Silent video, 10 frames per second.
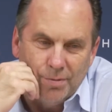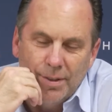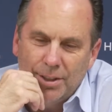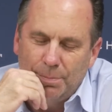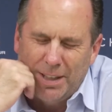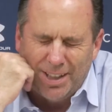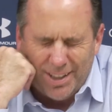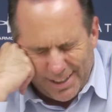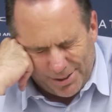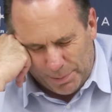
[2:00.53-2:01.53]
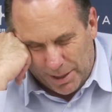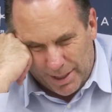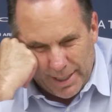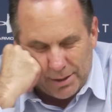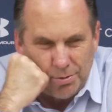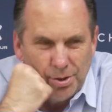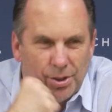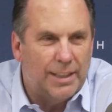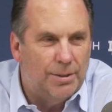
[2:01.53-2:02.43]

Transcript: It's been an interesting